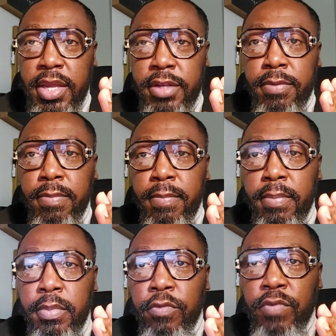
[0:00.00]
in,
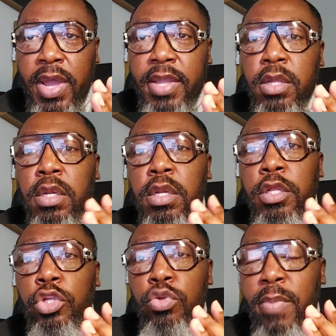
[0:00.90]
right?
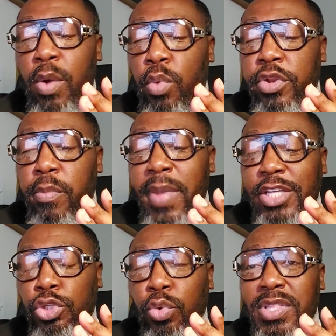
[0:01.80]
You might want to make
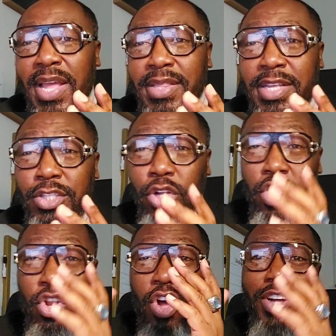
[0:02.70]
sure that these are
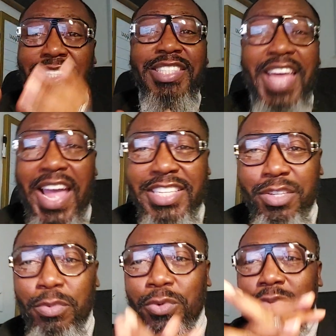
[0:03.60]

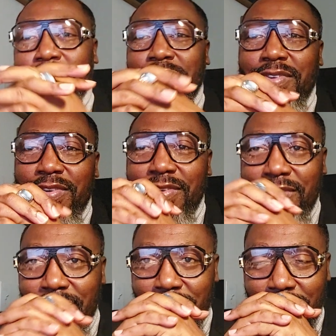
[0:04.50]
non-taxable
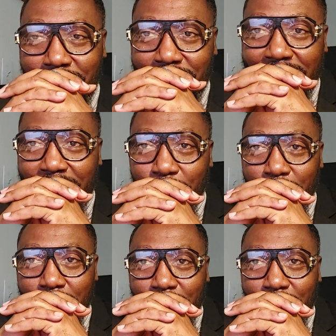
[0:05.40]
account,